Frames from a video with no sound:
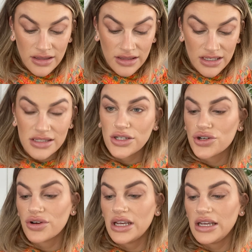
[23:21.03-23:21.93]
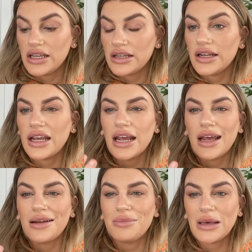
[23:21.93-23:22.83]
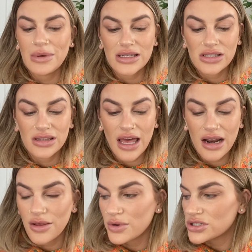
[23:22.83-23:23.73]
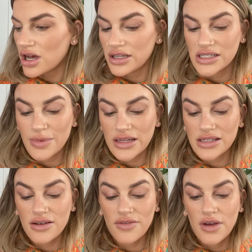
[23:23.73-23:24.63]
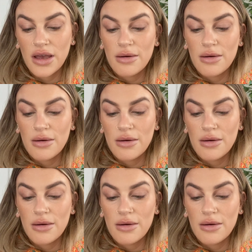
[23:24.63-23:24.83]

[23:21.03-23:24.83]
The Citrine, and maybe it's that other one's called Expensive,